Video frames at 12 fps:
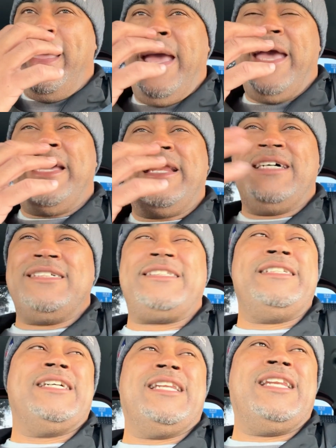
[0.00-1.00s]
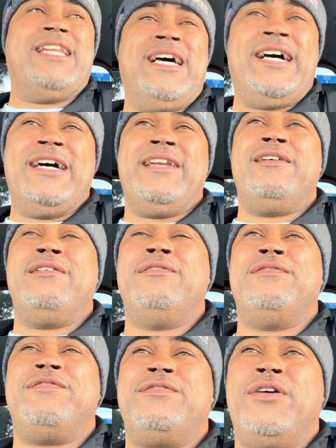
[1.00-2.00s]
And I see a lot
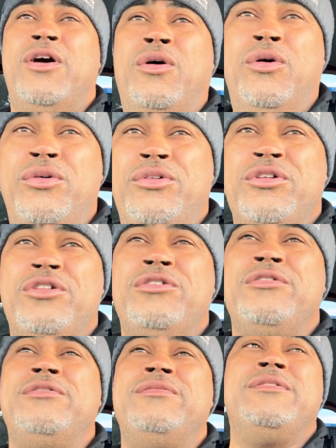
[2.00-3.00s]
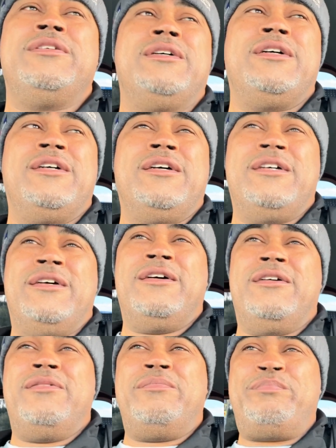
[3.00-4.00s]
of older
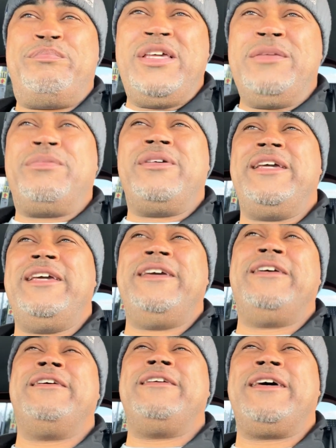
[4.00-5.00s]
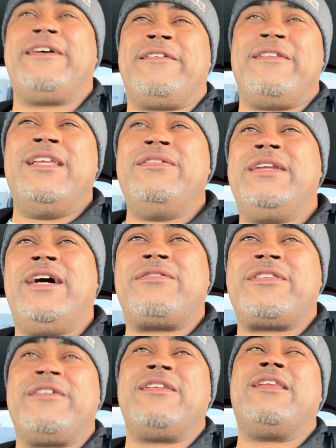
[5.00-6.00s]
people here that are living
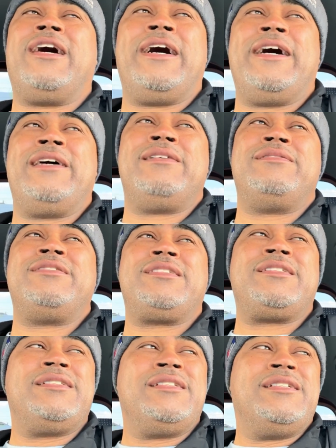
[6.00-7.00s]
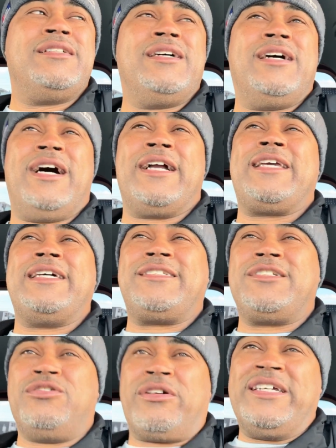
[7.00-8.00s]
out their lives, I
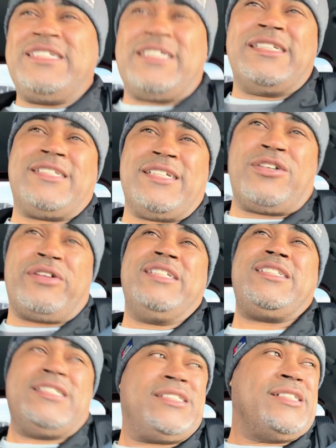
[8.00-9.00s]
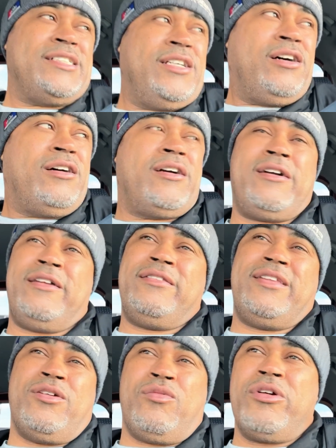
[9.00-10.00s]
guess graciously, or
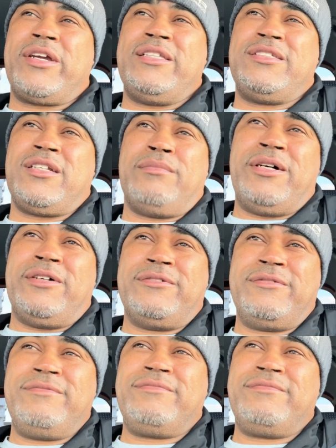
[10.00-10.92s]
they're working to the bone.